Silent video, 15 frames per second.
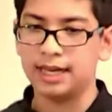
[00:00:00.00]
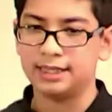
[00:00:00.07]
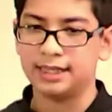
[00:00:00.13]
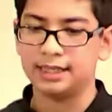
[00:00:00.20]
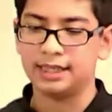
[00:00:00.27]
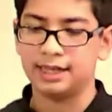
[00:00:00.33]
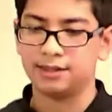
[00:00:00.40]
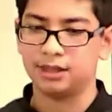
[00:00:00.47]

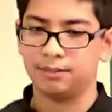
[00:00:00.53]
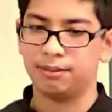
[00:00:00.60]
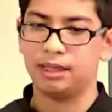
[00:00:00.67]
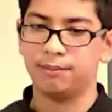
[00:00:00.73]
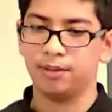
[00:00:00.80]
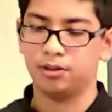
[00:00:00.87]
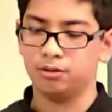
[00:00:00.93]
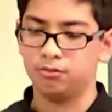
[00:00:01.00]
18,000
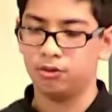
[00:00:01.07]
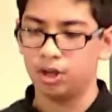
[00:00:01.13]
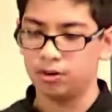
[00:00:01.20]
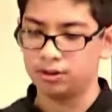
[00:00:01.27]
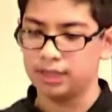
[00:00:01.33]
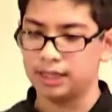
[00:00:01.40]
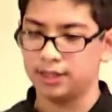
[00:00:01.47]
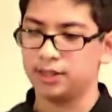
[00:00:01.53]
people who
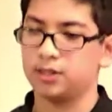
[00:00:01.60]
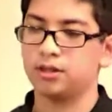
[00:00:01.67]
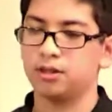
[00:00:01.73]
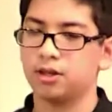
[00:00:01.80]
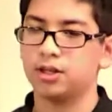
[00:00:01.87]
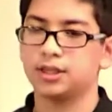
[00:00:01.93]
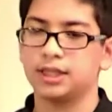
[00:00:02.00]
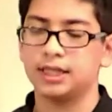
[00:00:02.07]
wrote letters
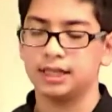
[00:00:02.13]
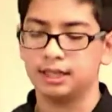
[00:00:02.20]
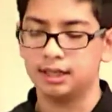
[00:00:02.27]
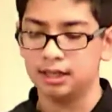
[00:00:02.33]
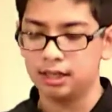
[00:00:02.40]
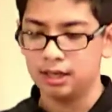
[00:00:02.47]
urging